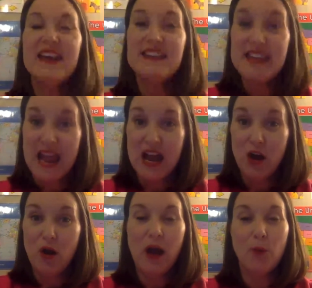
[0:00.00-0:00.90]

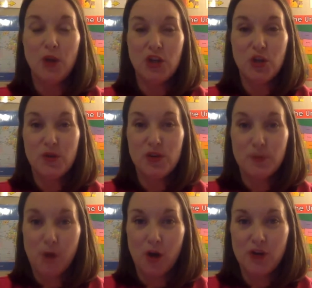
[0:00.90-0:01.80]
Now I want you and
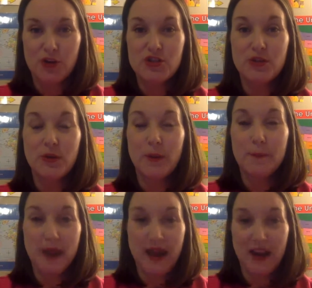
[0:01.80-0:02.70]
your partner to
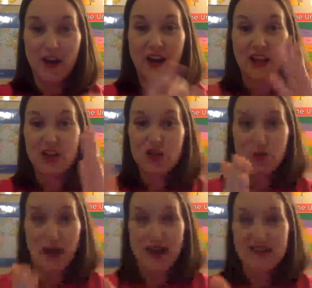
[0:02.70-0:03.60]
compare and
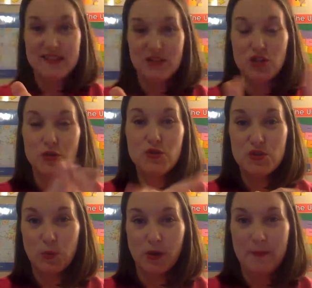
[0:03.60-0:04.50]
contrast the two
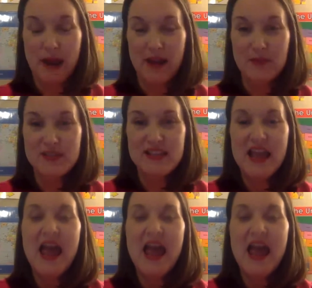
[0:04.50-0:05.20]
story maps,